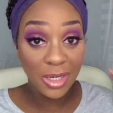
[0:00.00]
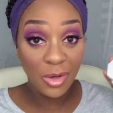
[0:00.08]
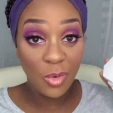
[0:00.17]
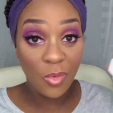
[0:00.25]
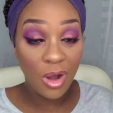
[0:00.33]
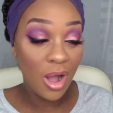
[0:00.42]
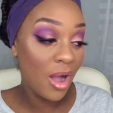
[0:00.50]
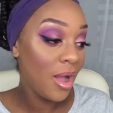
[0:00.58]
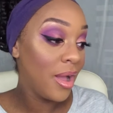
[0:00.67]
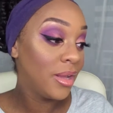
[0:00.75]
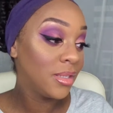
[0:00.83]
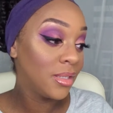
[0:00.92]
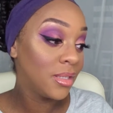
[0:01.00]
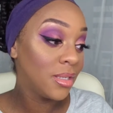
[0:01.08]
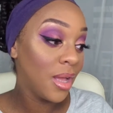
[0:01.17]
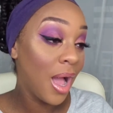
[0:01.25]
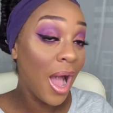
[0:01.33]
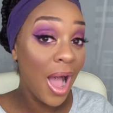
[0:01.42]
Kilowatt
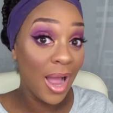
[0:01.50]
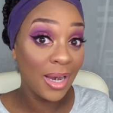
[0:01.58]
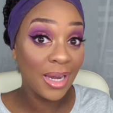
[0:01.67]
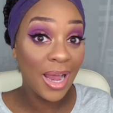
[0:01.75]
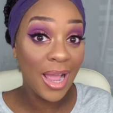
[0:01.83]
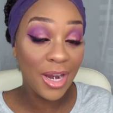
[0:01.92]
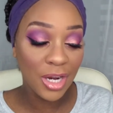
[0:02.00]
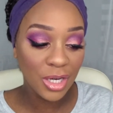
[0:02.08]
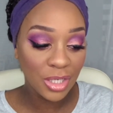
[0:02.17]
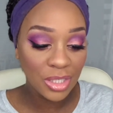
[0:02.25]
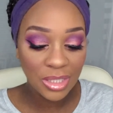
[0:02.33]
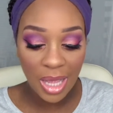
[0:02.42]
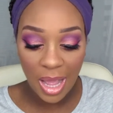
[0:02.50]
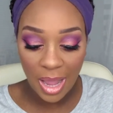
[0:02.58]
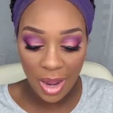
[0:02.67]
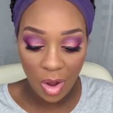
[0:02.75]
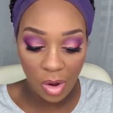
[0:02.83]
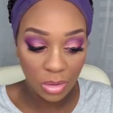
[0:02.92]
highlighters.
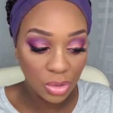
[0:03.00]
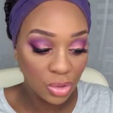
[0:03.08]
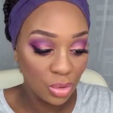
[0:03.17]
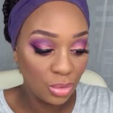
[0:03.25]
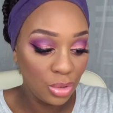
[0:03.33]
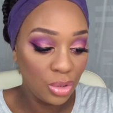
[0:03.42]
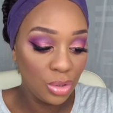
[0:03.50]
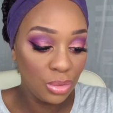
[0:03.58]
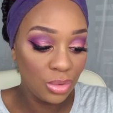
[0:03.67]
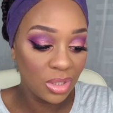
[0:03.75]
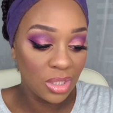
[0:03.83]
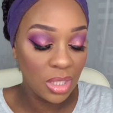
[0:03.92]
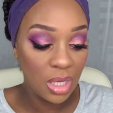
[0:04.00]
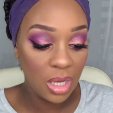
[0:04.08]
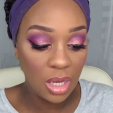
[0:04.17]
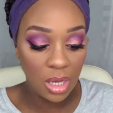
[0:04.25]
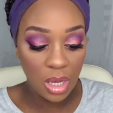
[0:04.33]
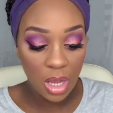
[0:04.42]
I also
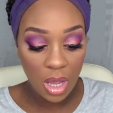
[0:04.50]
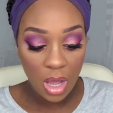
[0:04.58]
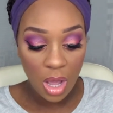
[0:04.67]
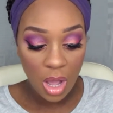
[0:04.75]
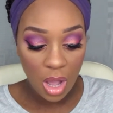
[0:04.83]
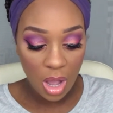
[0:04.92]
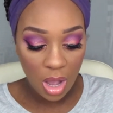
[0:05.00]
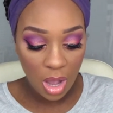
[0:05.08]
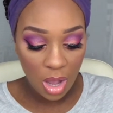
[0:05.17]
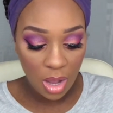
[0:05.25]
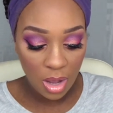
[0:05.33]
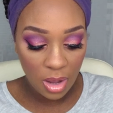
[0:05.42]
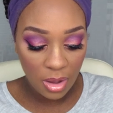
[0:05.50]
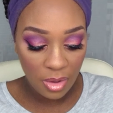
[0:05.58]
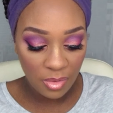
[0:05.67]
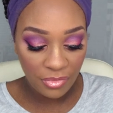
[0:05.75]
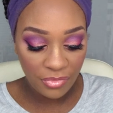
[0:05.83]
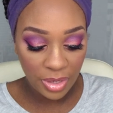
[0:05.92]
used the
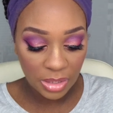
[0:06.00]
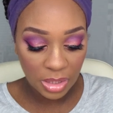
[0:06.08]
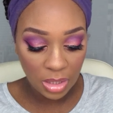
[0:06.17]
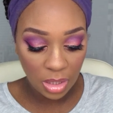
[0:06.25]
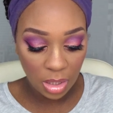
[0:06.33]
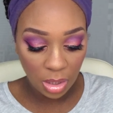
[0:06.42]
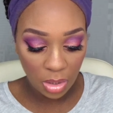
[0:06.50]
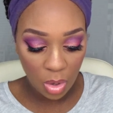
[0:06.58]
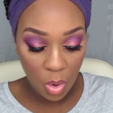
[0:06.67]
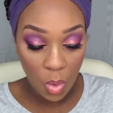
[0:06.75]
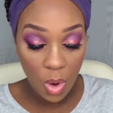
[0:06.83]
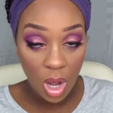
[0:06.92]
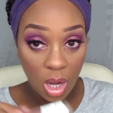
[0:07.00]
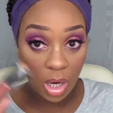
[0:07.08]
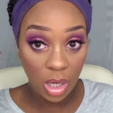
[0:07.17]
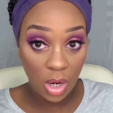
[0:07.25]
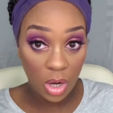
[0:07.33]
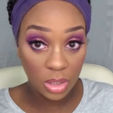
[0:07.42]
Fenty
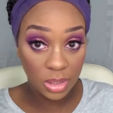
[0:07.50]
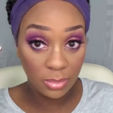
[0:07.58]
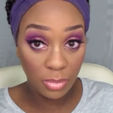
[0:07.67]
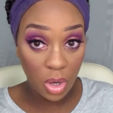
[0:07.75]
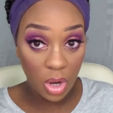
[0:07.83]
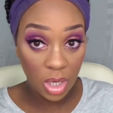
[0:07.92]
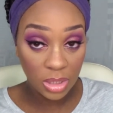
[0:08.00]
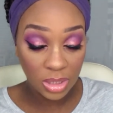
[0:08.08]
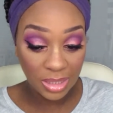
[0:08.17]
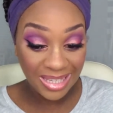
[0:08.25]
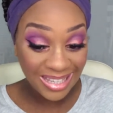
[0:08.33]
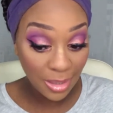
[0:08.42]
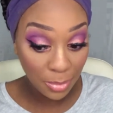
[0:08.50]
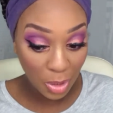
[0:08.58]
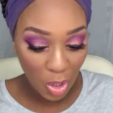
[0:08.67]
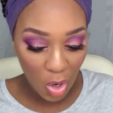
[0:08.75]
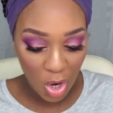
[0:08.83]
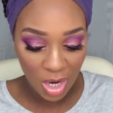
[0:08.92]
Glow Gloss Boss
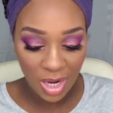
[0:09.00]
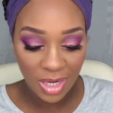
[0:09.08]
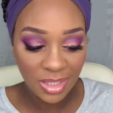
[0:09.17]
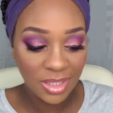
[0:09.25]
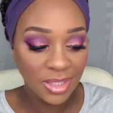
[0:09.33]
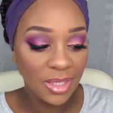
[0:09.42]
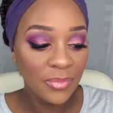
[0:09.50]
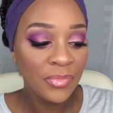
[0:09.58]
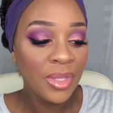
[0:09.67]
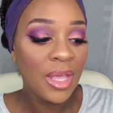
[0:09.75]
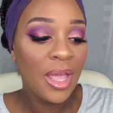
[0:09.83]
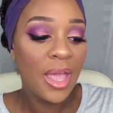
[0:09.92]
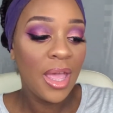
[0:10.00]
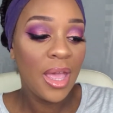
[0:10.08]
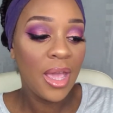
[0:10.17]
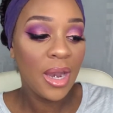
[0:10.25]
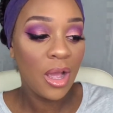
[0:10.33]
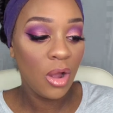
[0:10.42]
lip gloss,
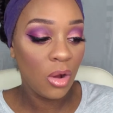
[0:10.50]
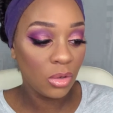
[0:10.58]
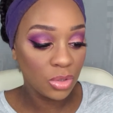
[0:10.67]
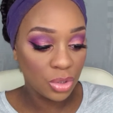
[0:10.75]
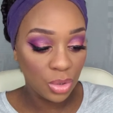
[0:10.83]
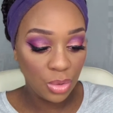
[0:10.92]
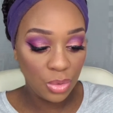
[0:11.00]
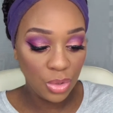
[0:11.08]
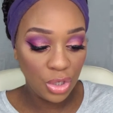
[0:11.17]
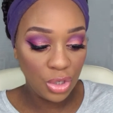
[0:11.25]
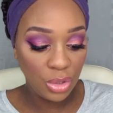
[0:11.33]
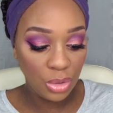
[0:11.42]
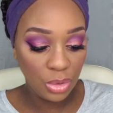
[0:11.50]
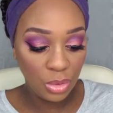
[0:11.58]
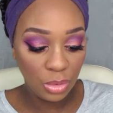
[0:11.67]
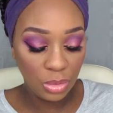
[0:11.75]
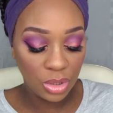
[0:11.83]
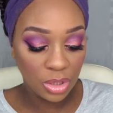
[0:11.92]
and I also
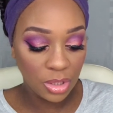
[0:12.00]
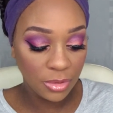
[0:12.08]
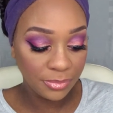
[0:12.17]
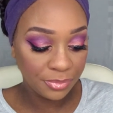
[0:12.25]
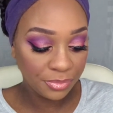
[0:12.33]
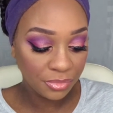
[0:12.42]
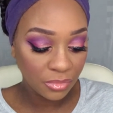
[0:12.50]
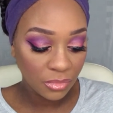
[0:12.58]
used